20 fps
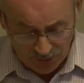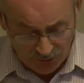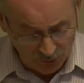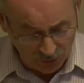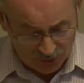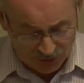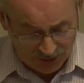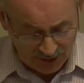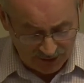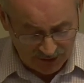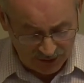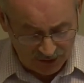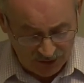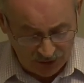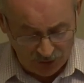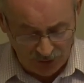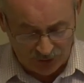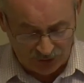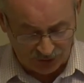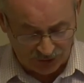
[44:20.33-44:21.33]
those thine
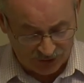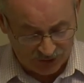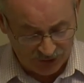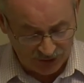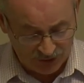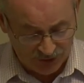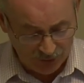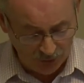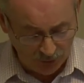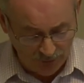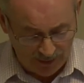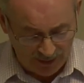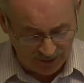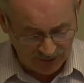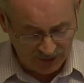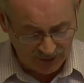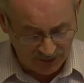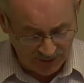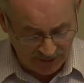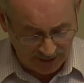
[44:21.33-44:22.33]
accusers? Has no man
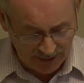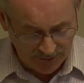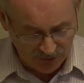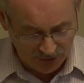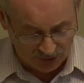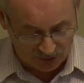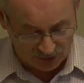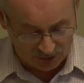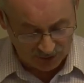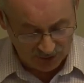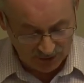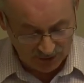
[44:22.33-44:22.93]
condemned you?